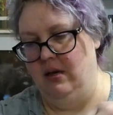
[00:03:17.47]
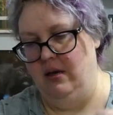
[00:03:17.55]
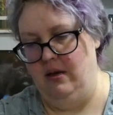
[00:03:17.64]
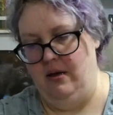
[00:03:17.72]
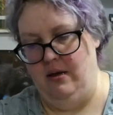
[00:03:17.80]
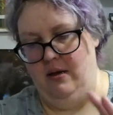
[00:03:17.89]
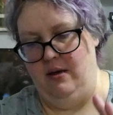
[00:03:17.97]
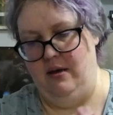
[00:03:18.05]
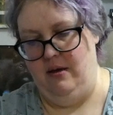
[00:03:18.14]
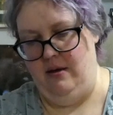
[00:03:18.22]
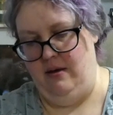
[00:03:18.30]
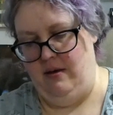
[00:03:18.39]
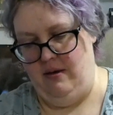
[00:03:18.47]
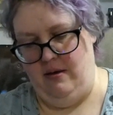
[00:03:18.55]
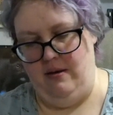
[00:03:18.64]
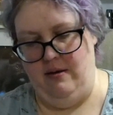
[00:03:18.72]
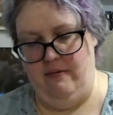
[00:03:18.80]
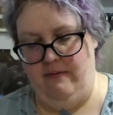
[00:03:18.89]

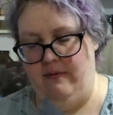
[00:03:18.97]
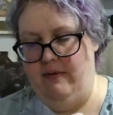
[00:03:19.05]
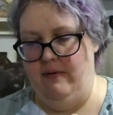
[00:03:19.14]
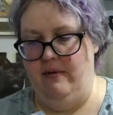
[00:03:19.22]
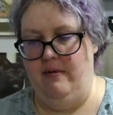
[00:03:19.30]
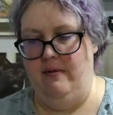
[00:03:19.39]
Nobody speaks.